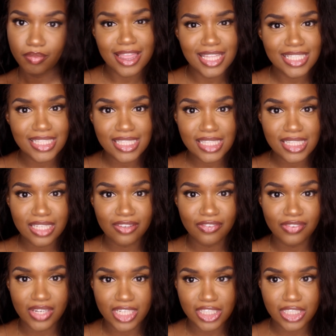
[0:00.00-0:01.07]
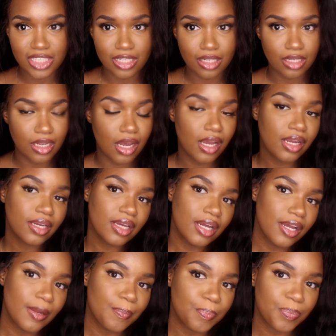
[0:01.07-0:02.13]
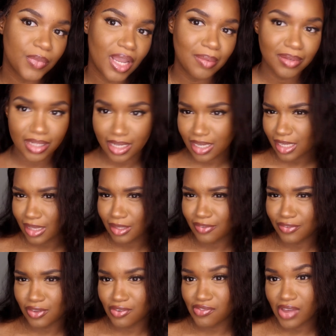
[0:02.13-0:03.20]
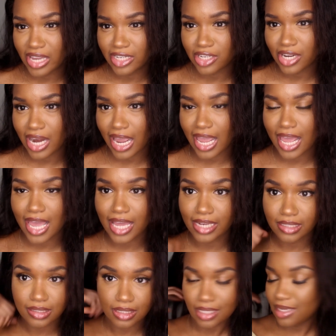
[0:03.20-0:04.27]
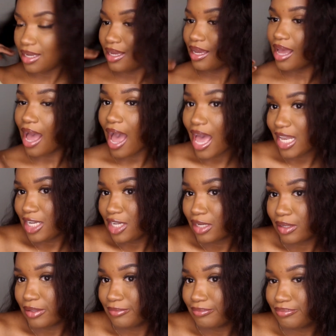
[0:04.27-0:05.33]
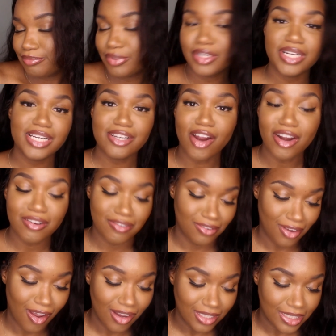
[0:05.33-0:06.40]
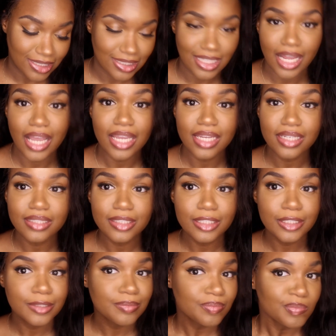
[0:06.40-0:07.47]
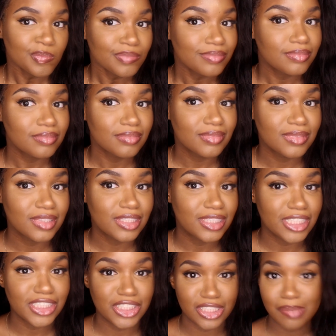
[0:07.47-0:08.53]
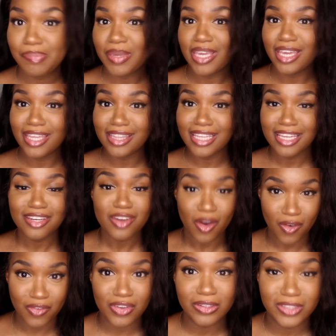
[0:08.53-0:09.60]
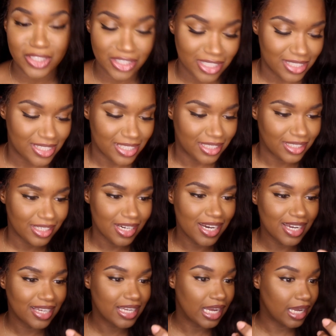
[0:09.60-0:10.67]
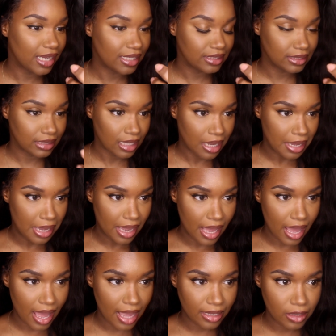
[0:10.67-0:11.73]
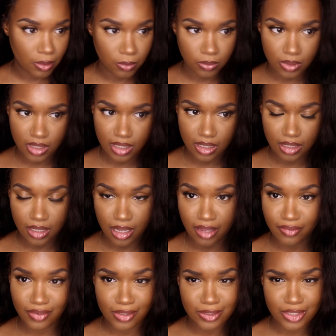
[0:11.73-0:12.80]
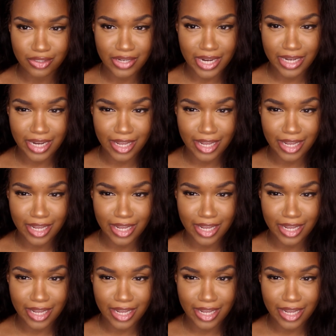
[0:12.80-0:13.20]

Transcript: This is the finished look. I'm looking in the viewfinder and I look pretty darn flawless. Like, this should be the no filter concealer because I don't need a filter right